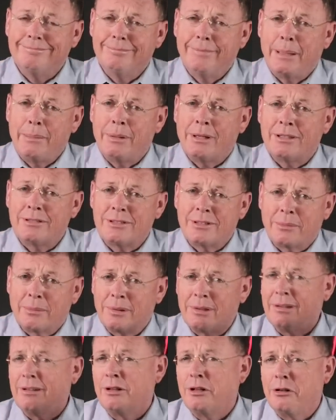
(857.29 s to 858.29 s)
Maybe it's
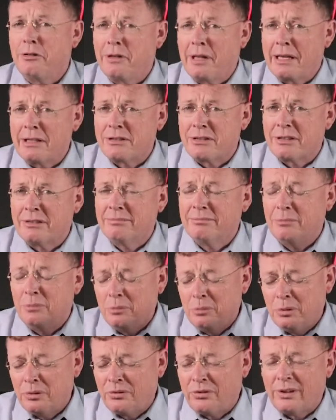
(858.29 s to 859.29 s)
something a little nicer.
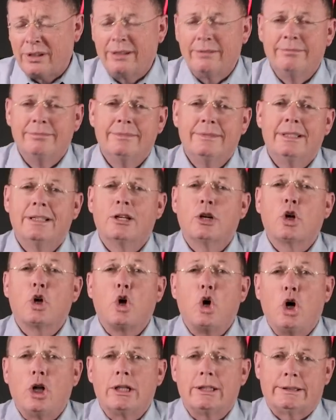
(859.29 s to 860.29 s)
We'll see.
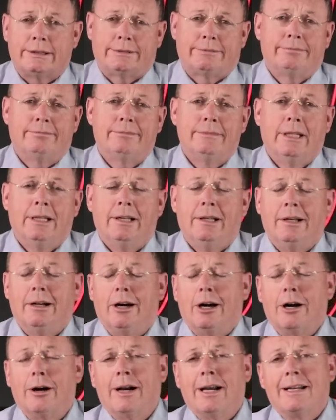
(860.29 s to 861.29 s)
Call us.
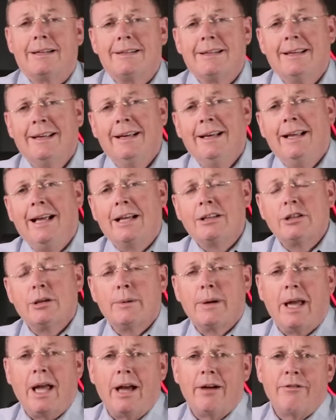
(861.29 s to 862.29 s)
All right. That's all
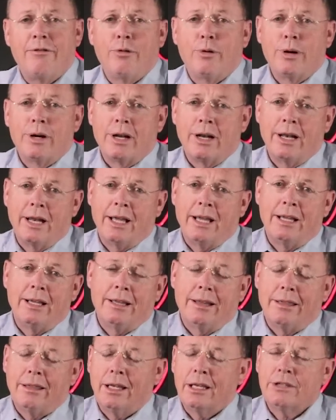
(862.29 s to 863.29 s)
we have for you
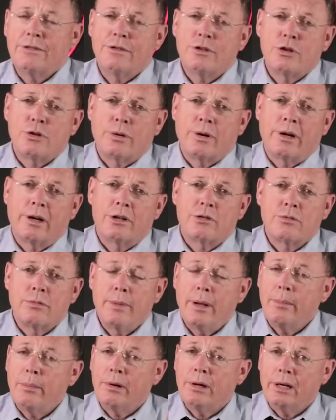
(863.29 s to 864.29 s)
today. Thanks for joining us.
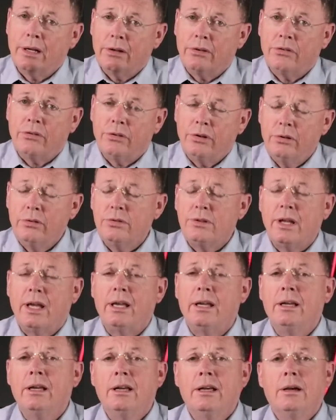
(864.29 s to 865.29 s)
Remember, it's
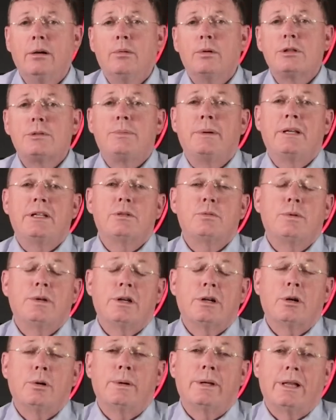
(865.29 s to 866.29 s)
Tuesday, which means we
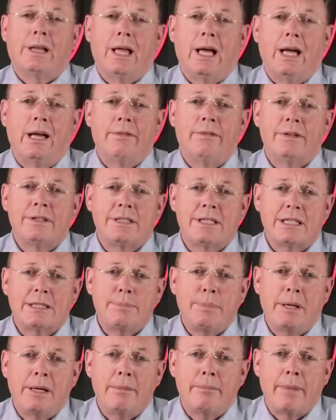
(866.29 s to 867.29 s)
are going live
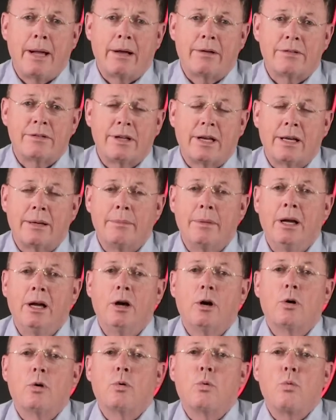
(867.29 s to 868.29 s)
6 p.m. Mountain Time
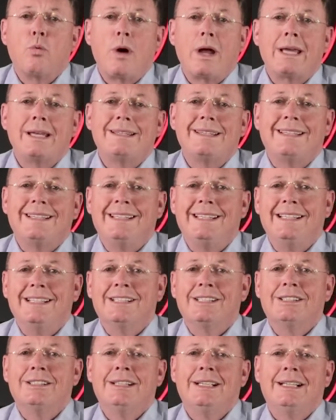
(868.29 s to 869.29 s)
right
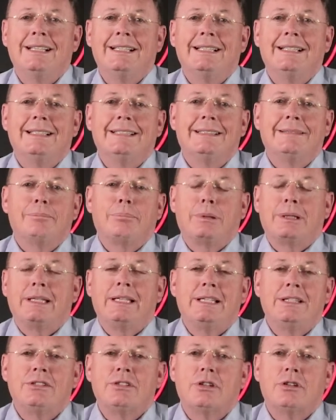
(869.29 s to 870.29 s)
here.
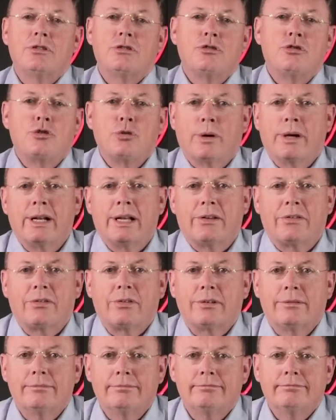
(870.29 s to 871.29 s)
Please join
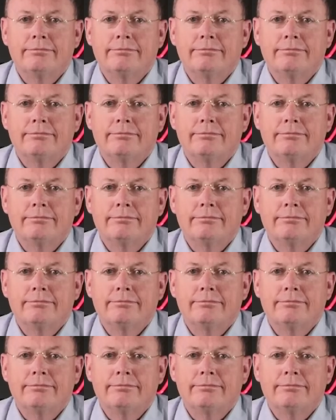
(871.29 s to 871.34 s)
us.